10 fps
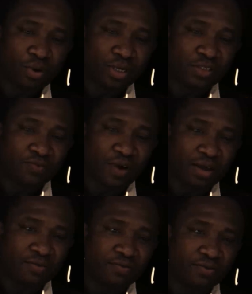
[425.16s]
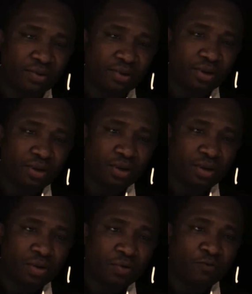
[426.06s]
is 5,
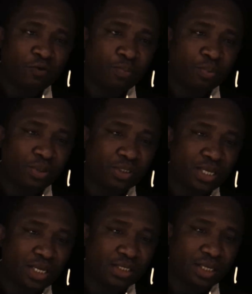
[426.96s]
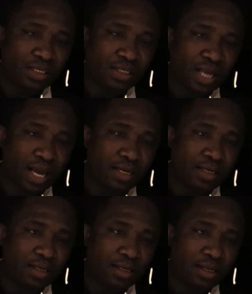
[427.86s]
4 plus 6 is 10,
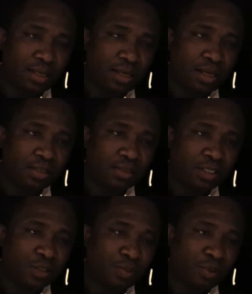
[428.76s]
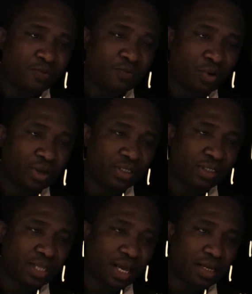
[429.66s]
6 plus 4 is
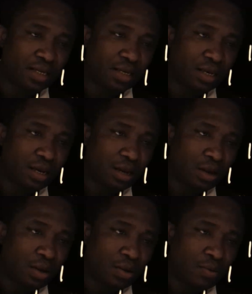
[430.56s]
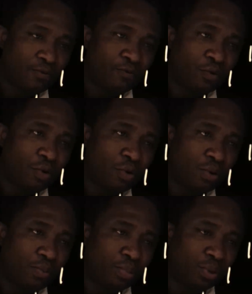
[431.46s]
10, 4
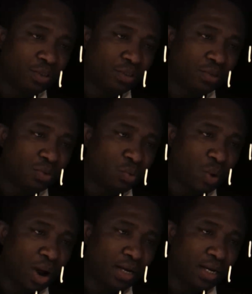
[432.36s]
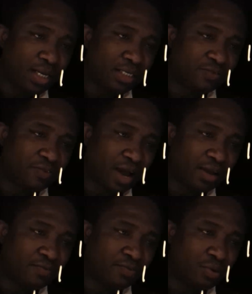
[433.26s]
plus 1 is 5,
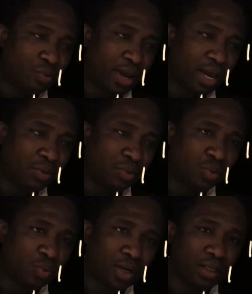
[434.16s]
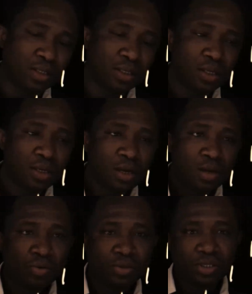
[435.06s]
we end with 1.
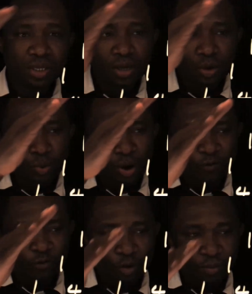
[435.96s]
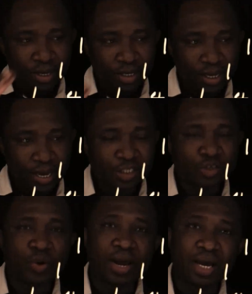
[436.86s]
You see, we are forming a
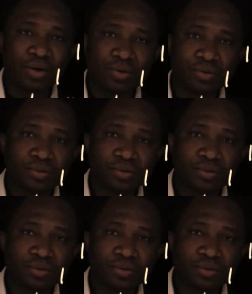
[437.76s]
triangle.